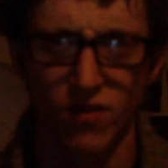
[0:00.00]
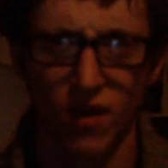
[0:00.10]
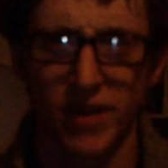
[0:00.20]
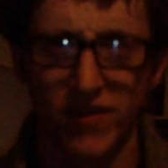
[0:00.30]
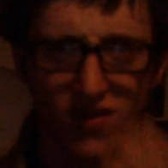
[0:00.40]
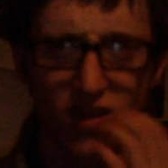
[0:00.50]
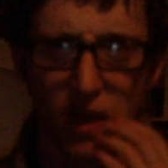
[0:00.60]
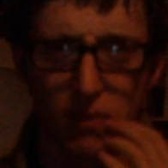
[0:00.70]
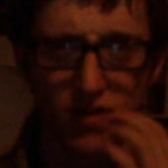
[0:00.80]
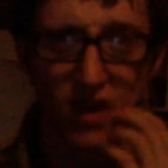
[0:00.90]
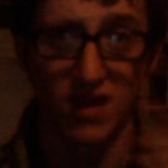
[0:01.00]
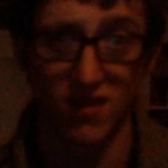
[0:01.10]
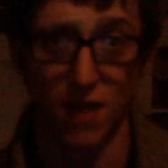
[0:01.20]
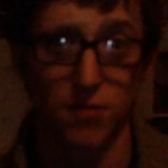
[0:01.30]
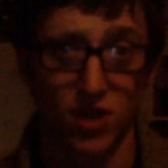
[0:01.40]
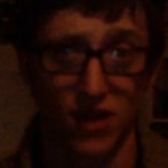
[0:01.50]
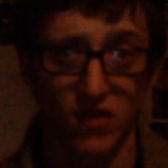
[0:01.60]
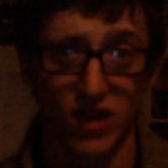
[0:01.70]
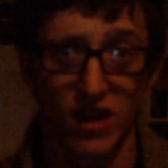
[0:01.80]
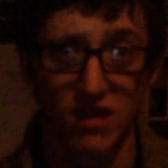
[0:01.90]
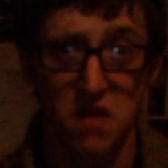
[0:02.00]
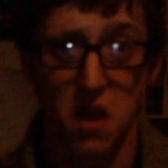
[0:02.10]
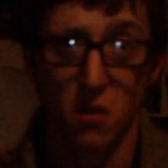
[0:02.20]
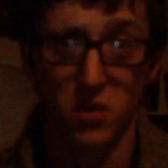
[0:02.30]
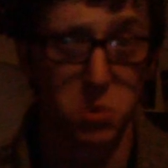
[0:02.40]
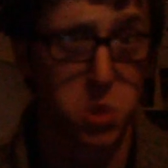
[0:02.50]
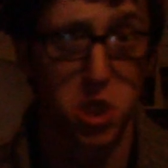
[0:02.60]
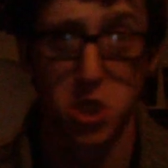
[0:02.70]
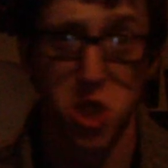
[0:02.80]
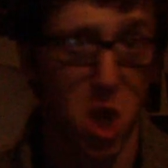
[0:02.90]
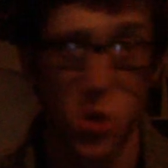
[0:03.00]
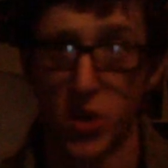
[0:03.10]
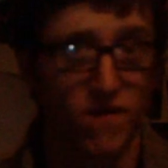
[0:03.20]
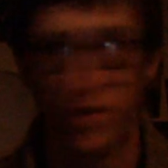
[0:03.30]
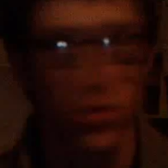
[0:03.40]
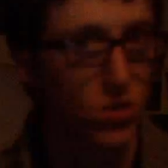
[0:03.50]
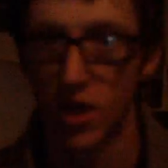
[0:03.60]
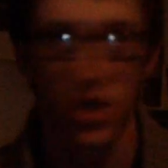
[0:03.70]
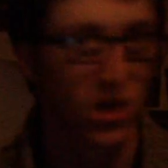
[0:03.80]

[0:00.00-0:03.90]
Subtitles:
I mean, this didn't happen today, this happened yesterday, which was so confusing.